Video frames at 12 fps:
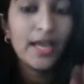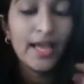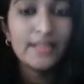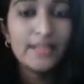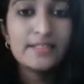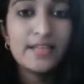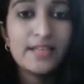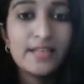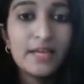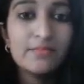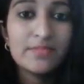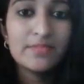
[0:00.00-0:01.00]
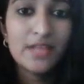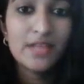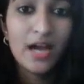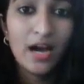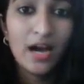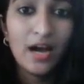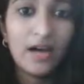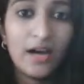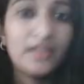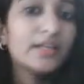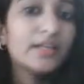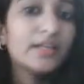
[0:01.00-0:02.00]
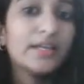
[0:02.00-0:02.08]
Enzymes are